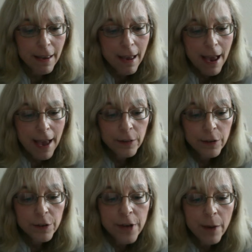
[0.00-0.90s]
And
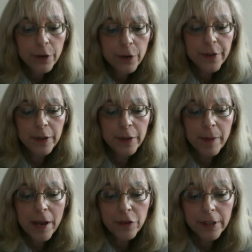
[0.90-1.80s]
learn how increasing
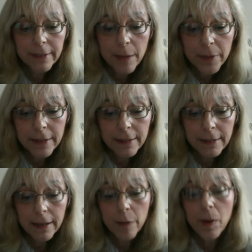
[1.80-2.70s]
patient
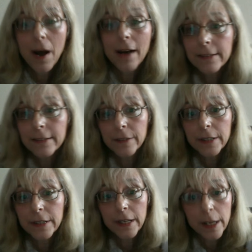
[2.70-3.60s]
acceptance can
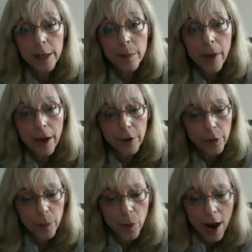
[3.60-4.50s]
positively impact your
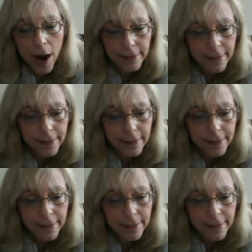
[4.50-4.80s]
practice.